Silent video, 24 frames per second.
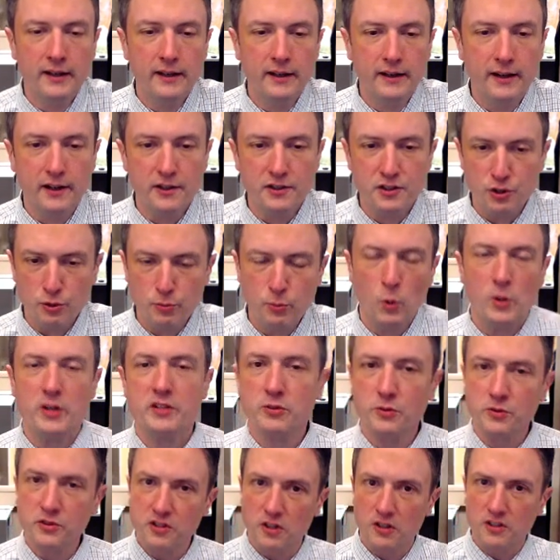Uh, dew points
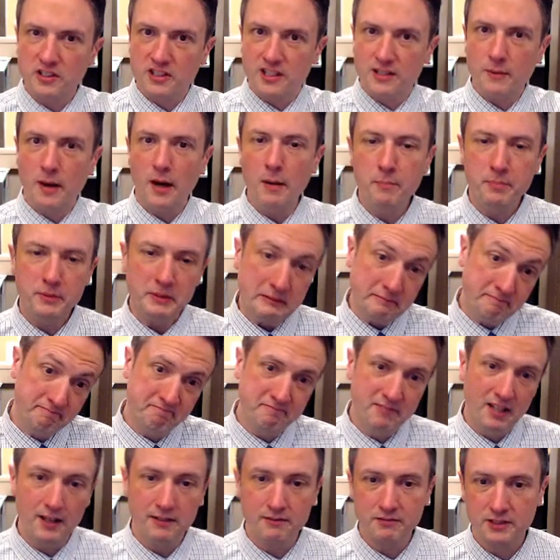will start to come up, and
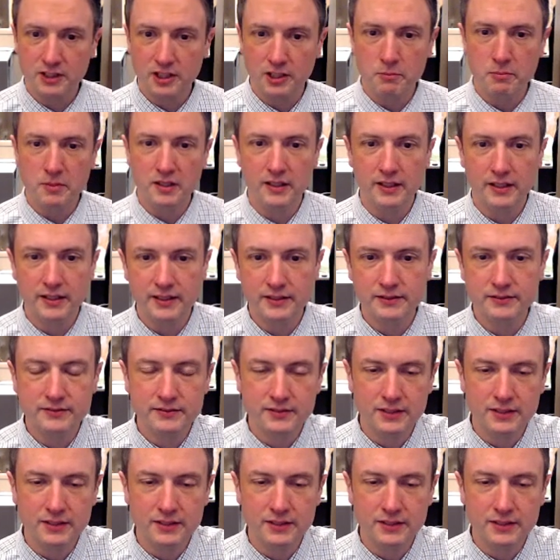yeah, there could be a,